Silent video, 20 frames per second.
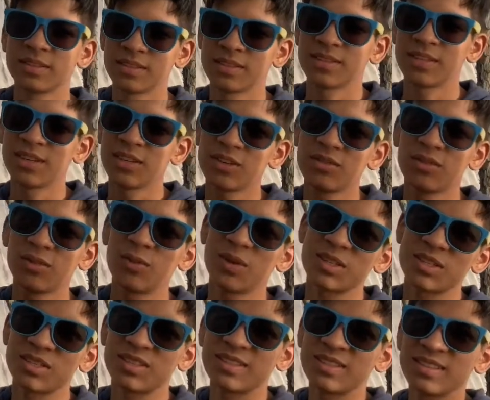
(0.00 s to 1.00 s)
Thank you for
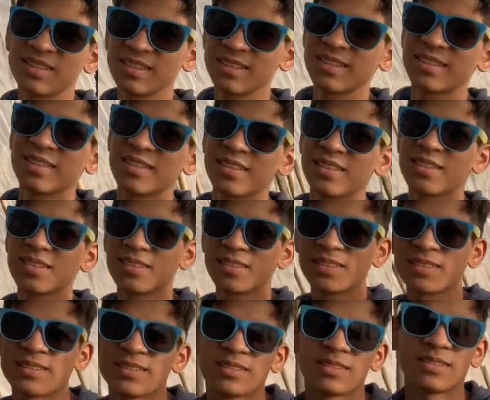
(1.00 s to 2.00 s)
watching.
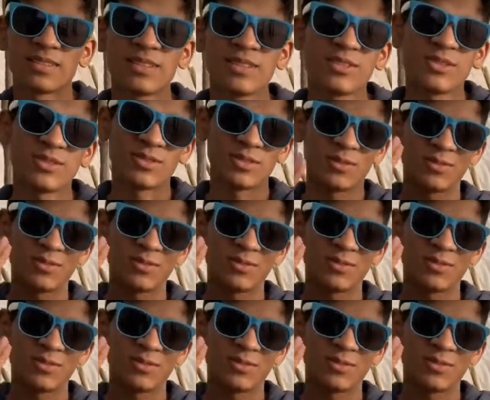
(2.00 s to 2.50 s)
See you soon.